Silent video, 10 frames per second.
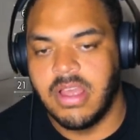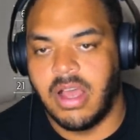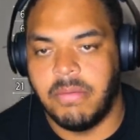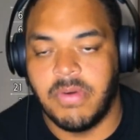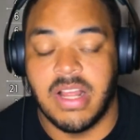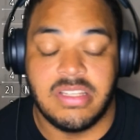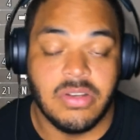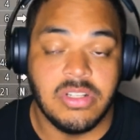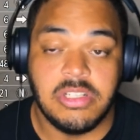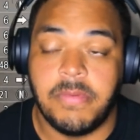What I
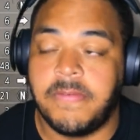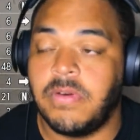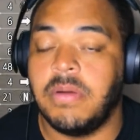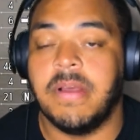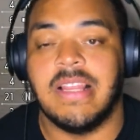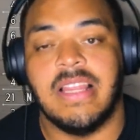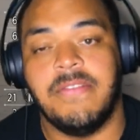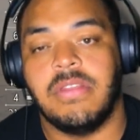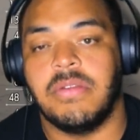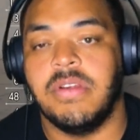told you before about the
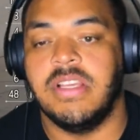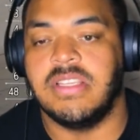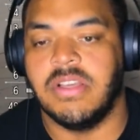level 3s.